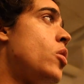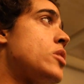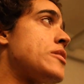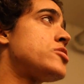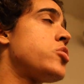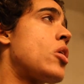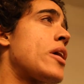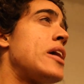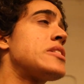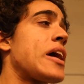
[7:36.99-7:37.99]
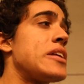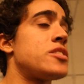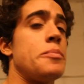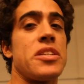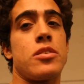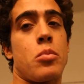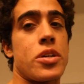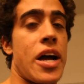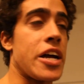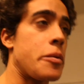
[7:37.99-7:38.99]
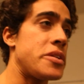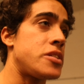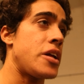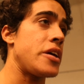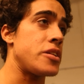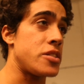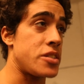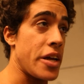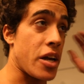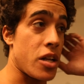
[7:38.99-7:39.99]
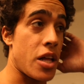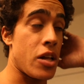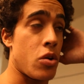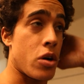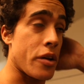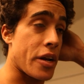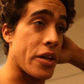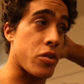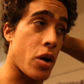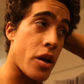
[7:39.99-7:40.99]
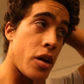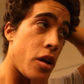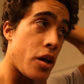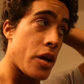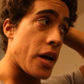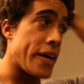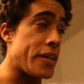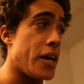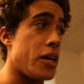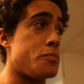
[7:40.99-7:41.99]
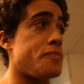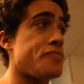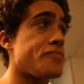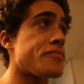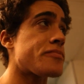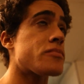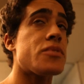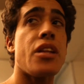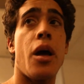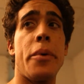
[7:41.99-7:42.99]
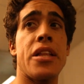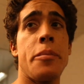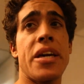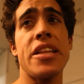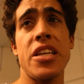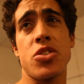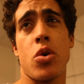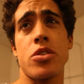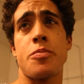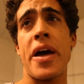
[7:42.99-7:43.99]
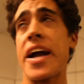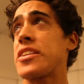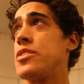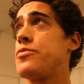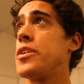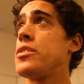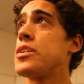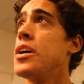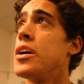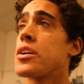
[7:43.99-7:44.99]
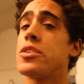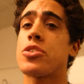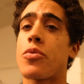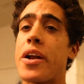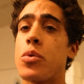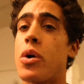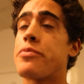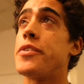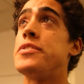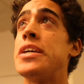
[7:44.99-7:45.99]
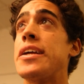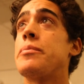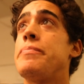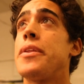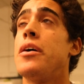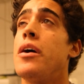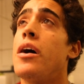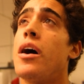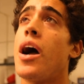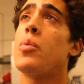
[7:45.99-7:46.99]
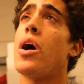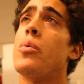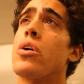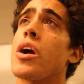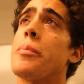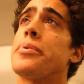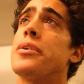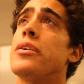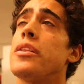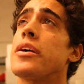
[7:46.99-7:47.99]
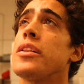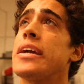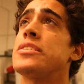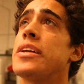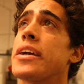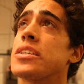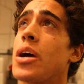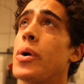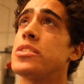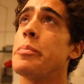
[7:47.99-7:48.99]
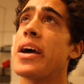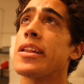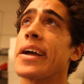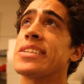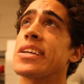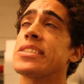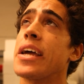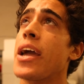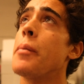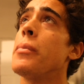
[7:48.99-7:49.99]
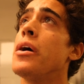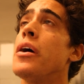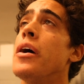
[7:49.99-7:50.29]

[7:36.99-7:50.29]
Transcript: Loan on the slaughterhouse, I got to submit some more documents today. This is taking a lot longer than I thought. And I mean, let me get these orders packed and filled, because it's already 1:15. I woke up a little late today because I went to bed at like 6 a.m.